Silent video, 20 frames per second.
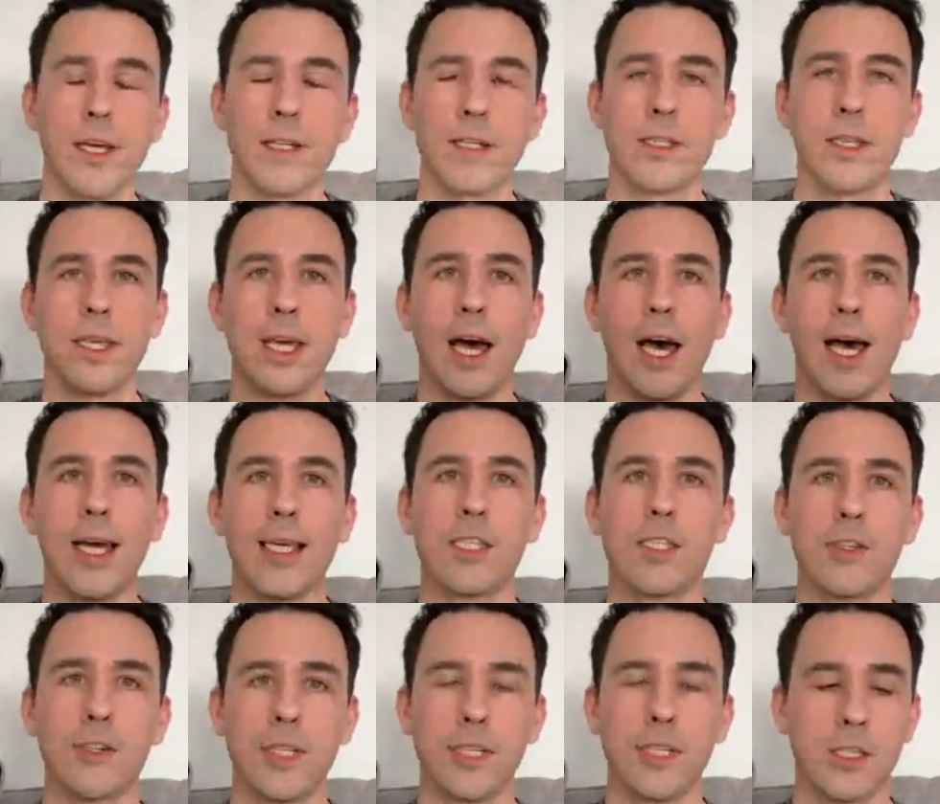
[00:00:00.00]
so the
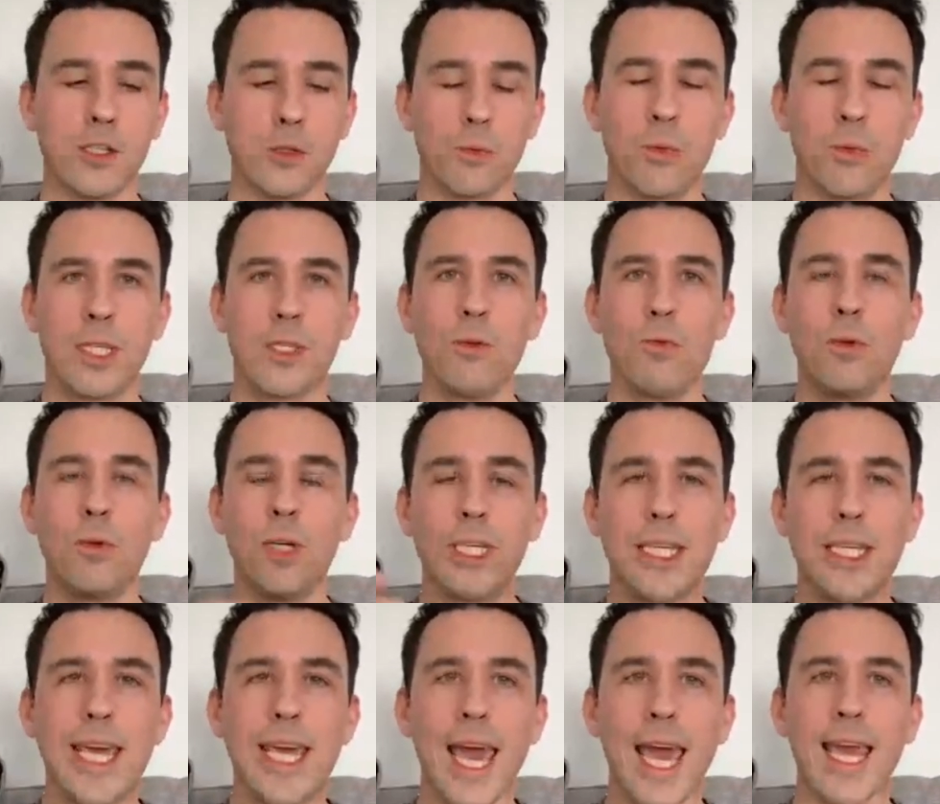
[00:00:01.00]
ice crystals
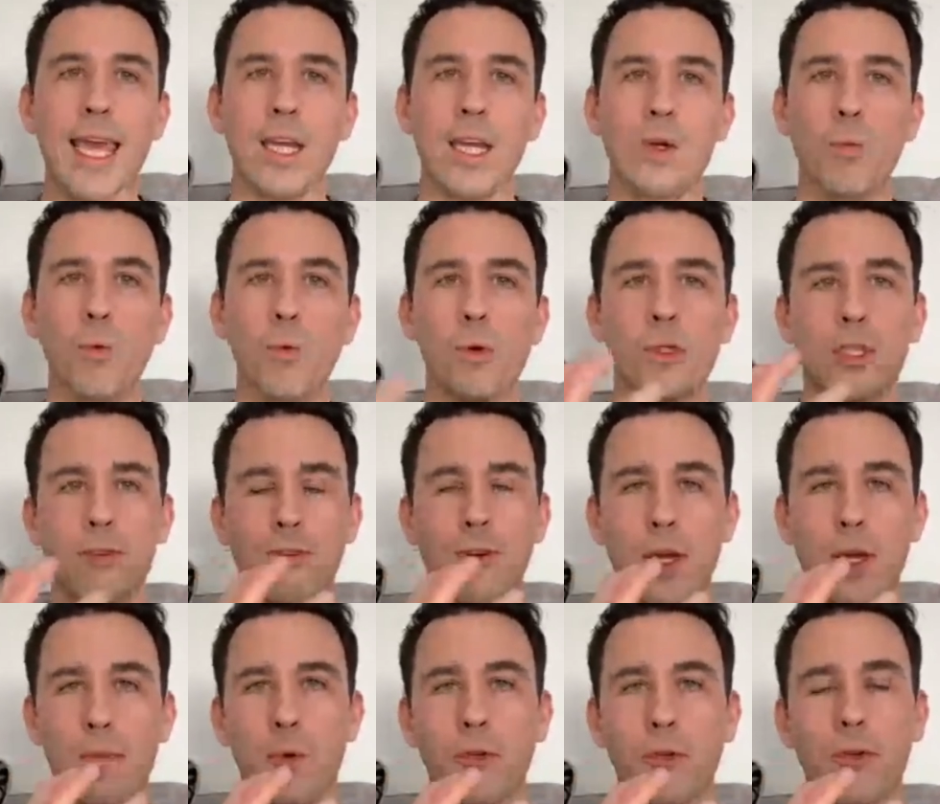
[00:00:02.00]
would gain water
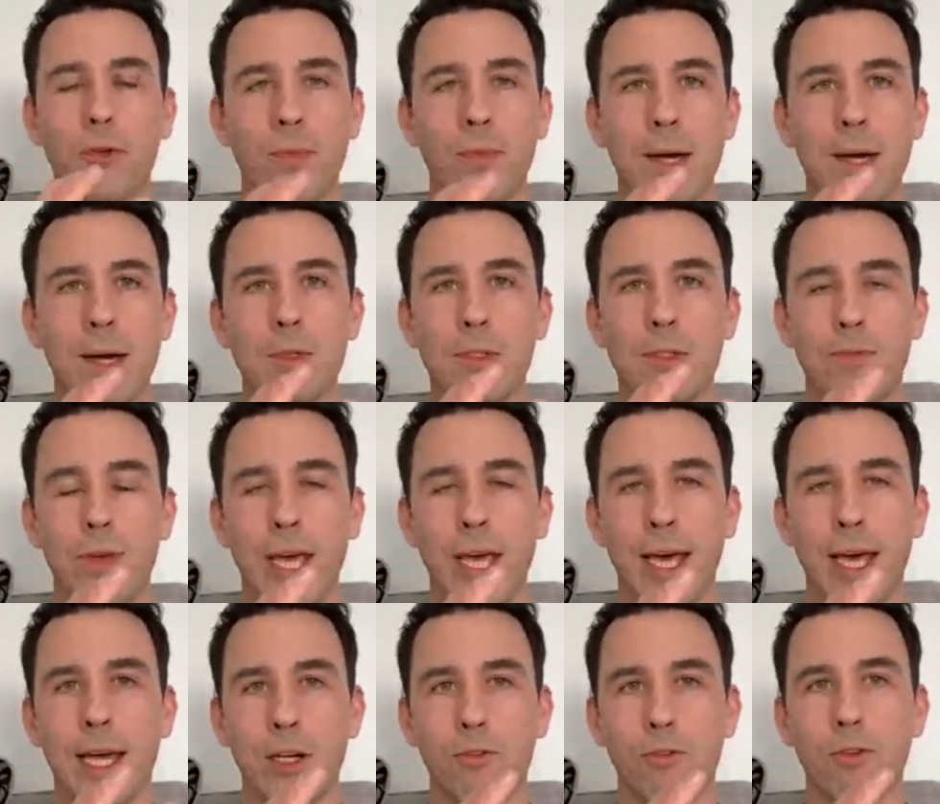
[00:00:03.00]
vapor from the
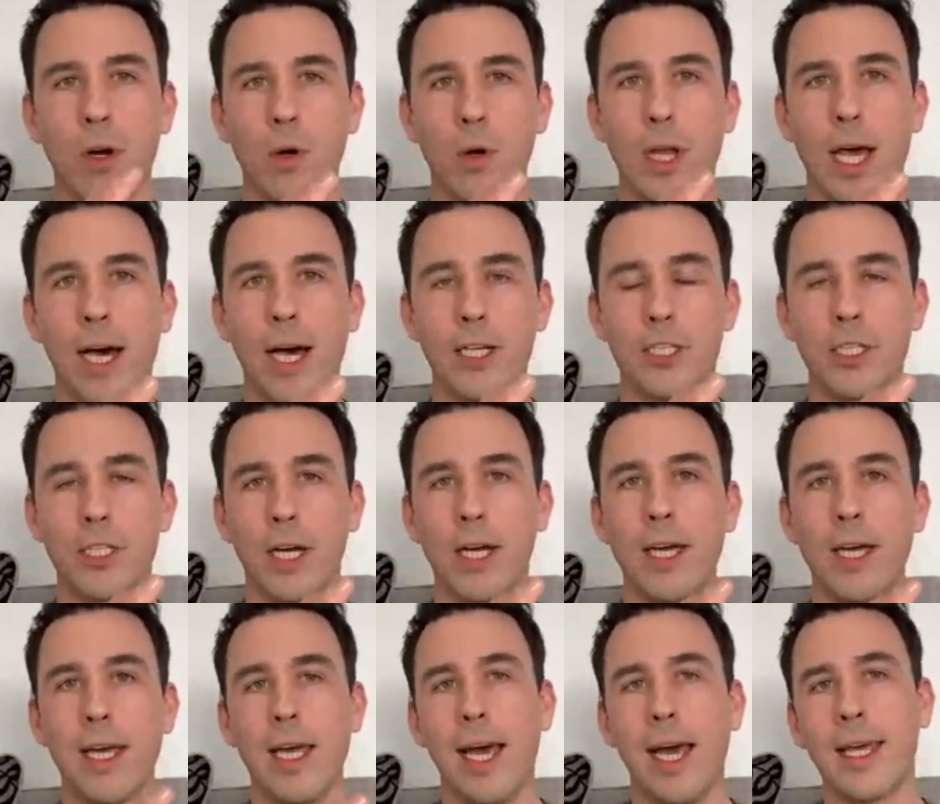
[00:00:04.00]
atmosphere and grow
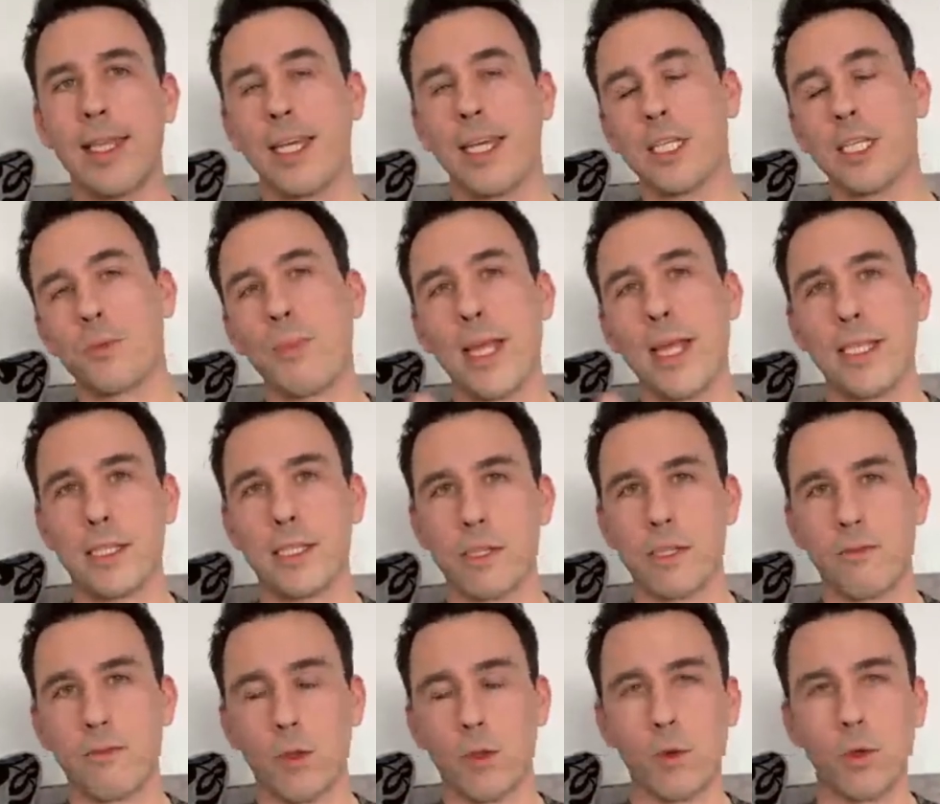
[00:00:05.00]
larger at the
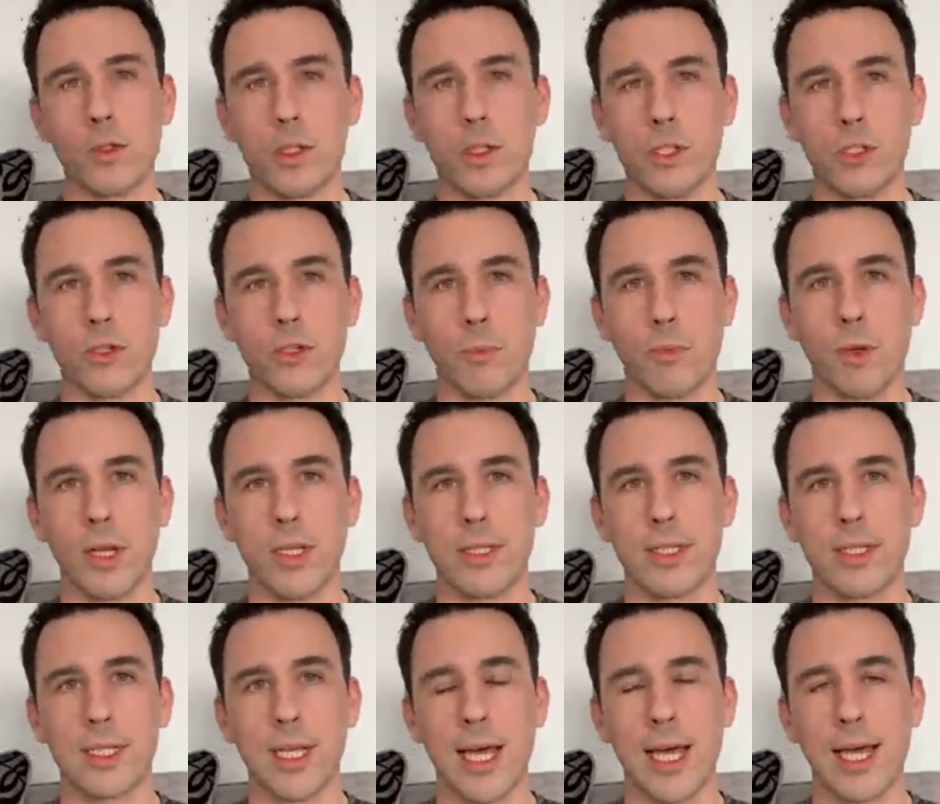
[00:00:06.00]
expense of the water
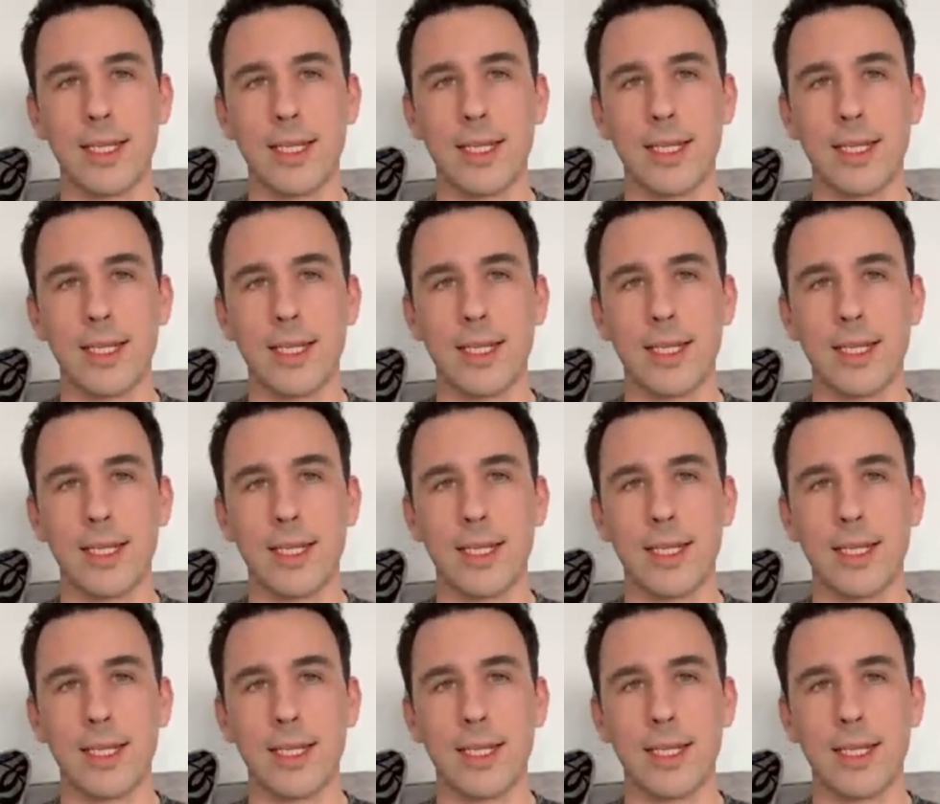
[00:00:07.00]
droplets,